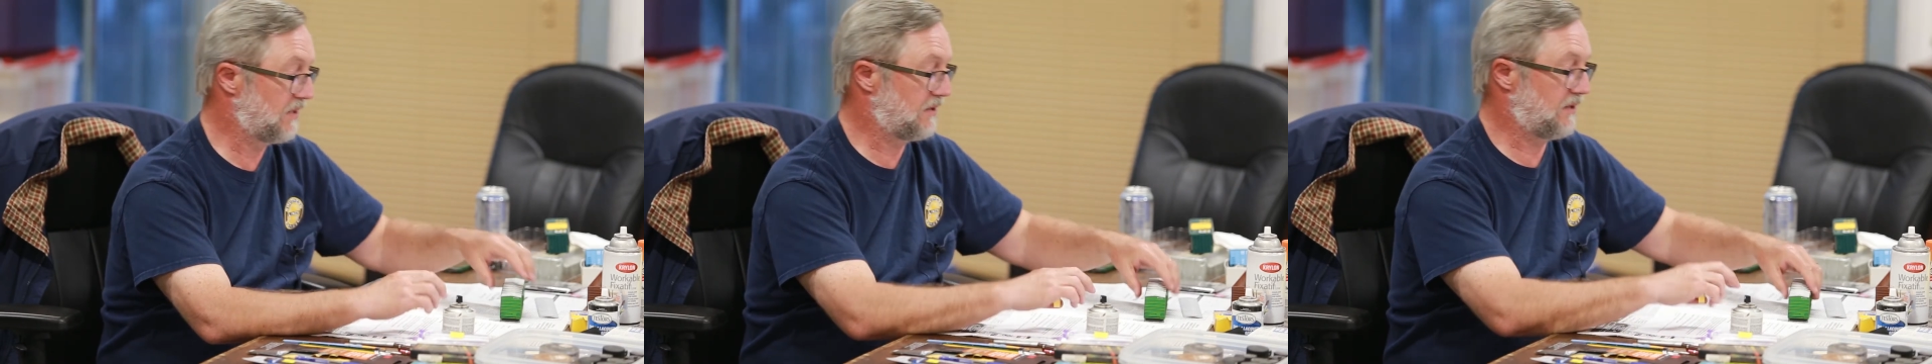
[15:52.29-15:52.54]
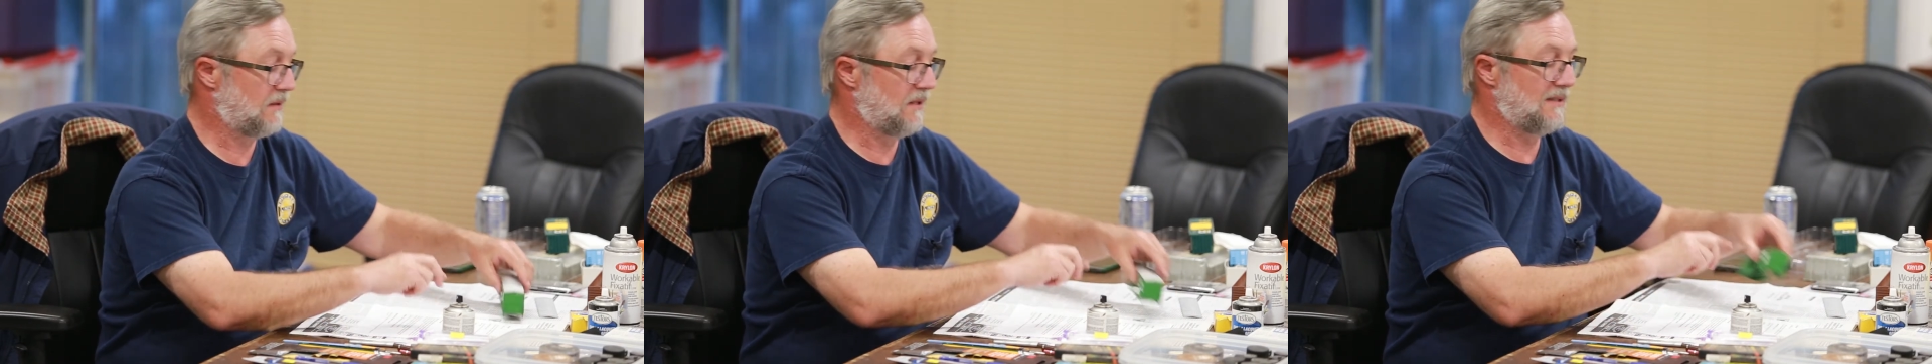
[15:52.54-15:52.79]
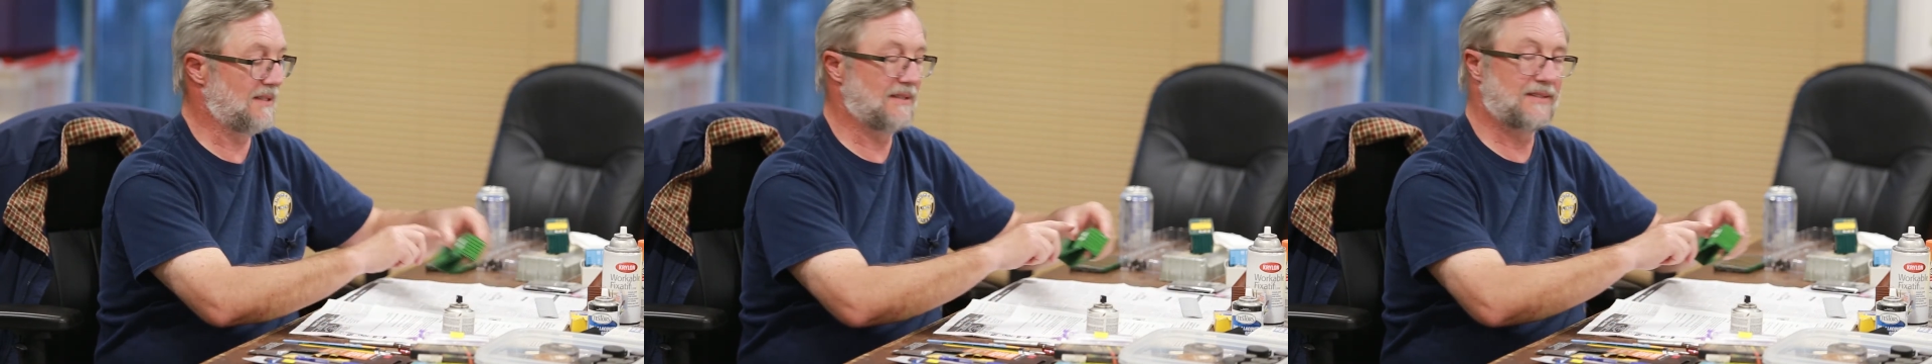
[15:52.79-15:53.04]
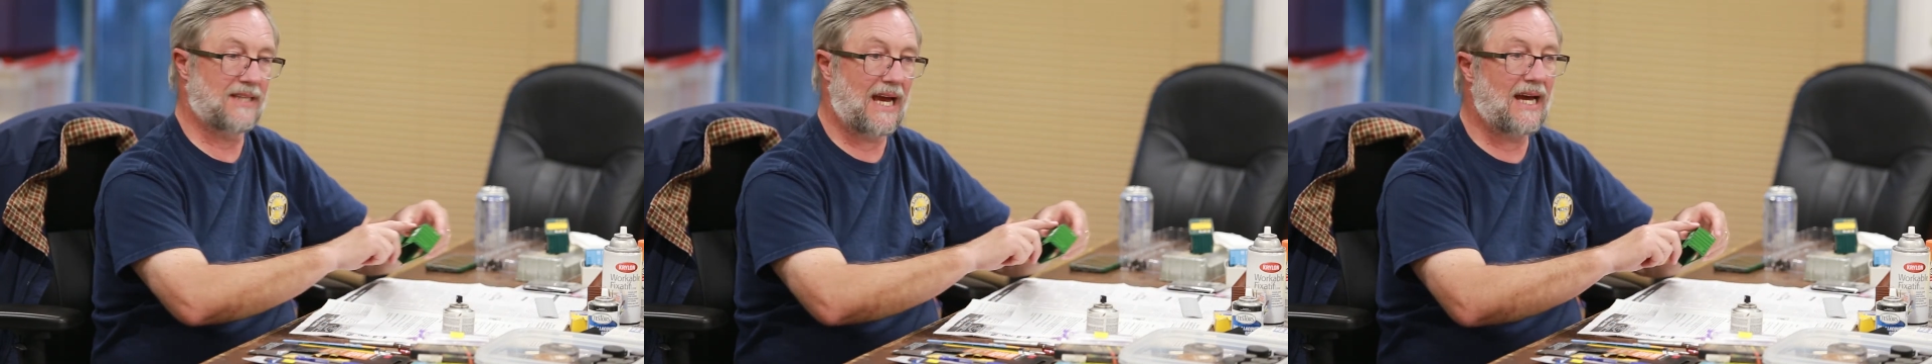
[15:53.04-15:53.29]
is still a
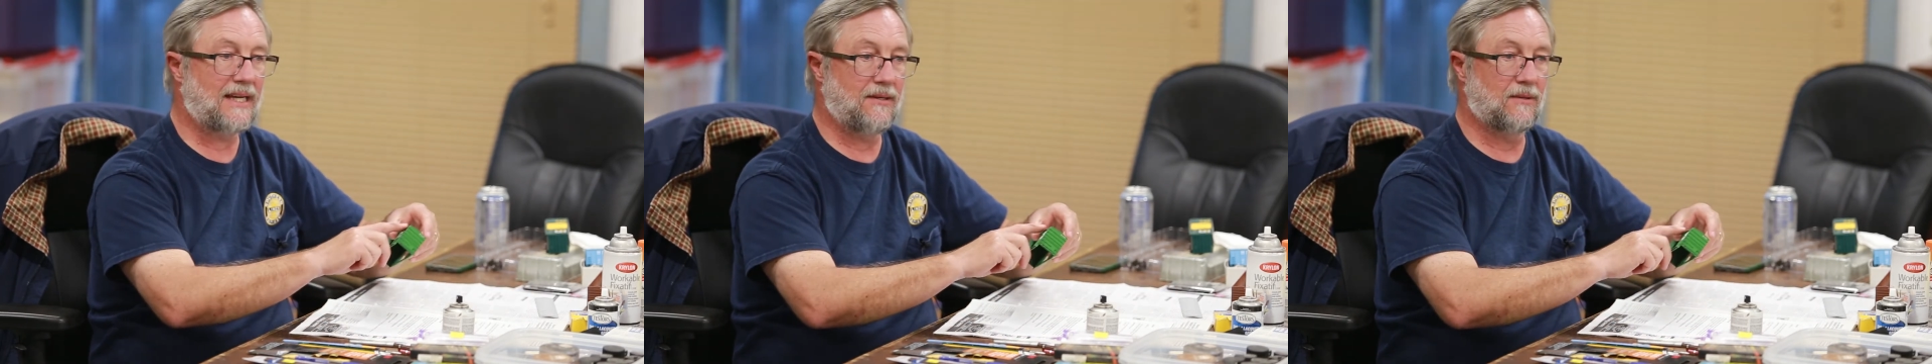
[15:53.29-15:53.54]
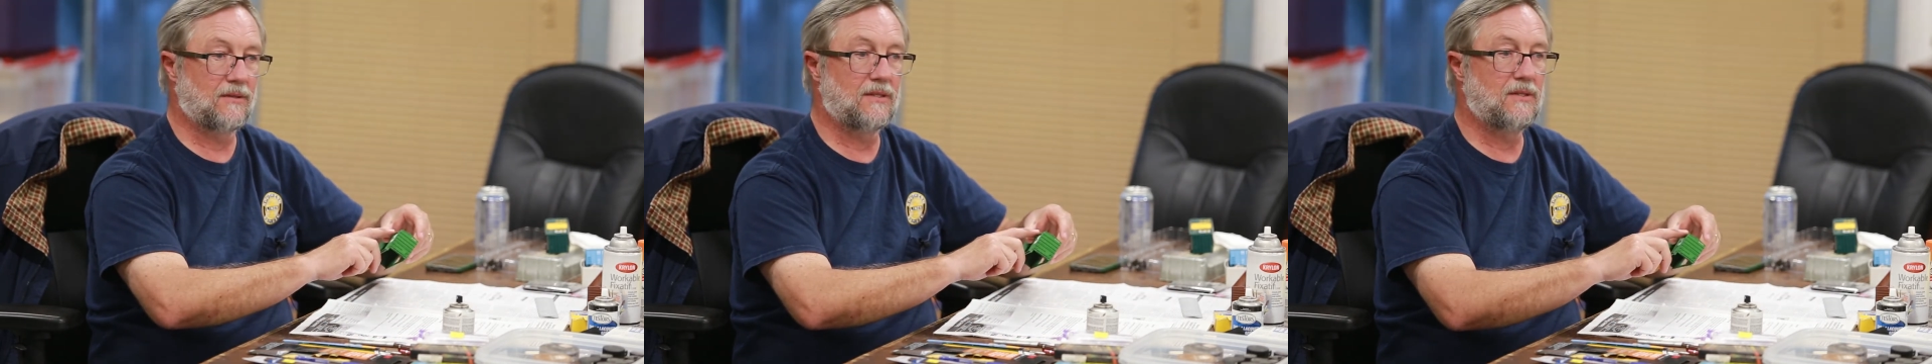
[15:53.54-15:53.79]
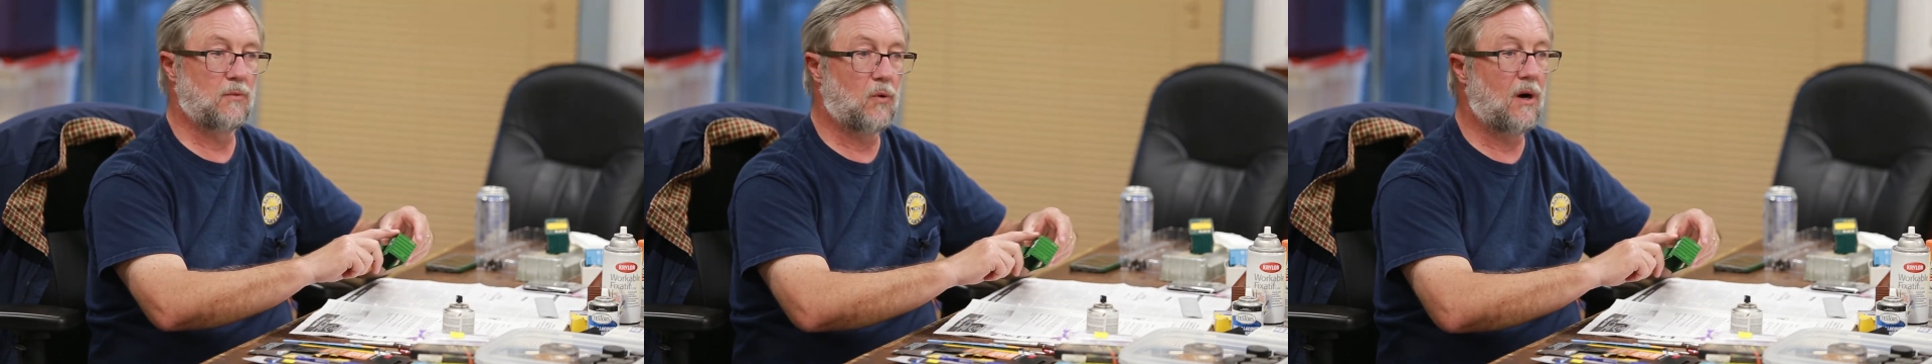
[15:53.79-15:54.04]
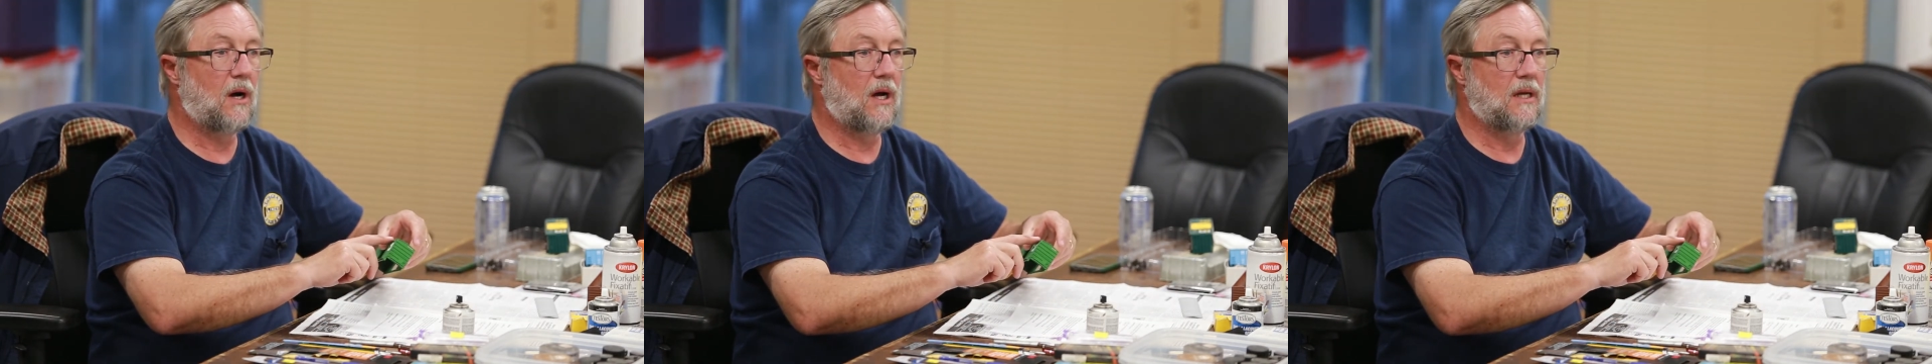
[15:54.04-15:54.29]
little tackier than you
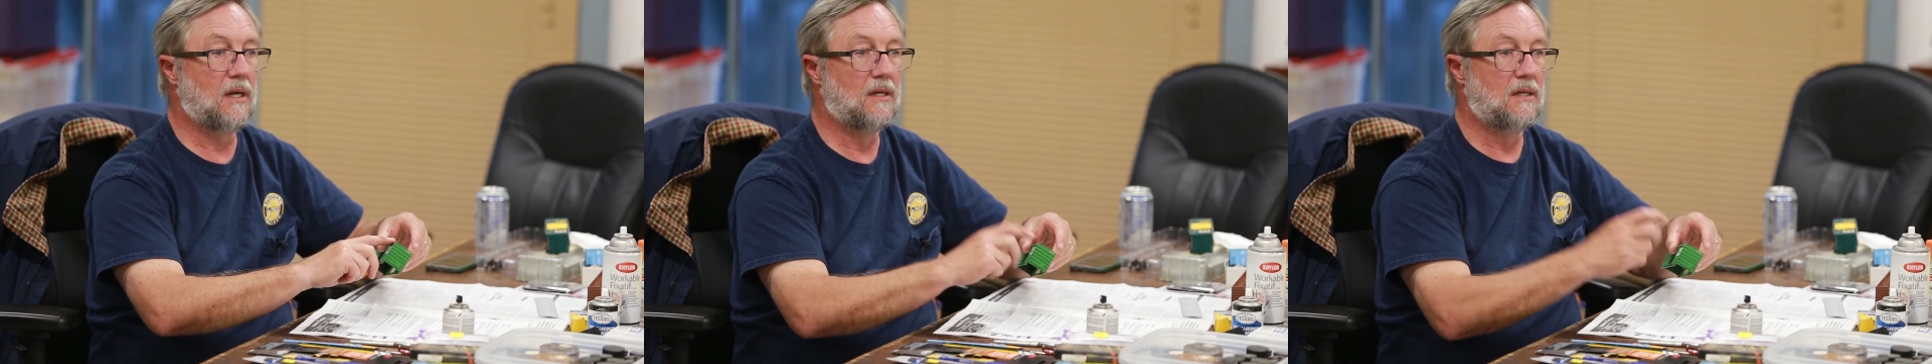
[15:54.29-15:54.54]
want.